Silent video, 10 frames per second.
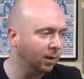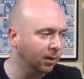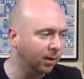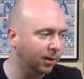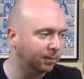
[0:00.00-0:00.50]

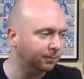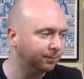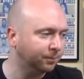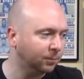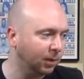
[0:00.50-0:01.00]

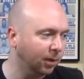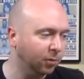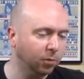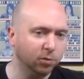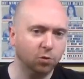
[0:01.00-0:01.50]
I
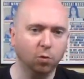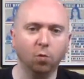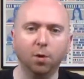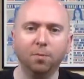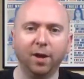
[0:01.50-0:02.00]
think we saw
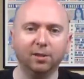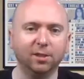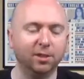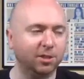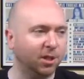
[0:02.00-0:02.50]
one
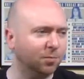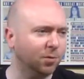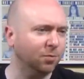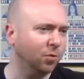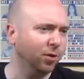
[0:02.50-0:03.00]
backstage
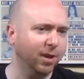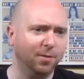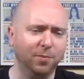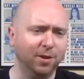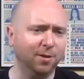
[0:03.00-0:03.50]
segment where he
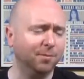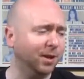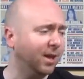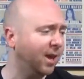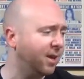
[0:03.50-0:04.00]
got beat up by
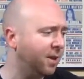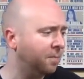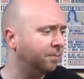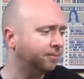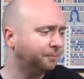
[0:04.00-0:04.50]
KM.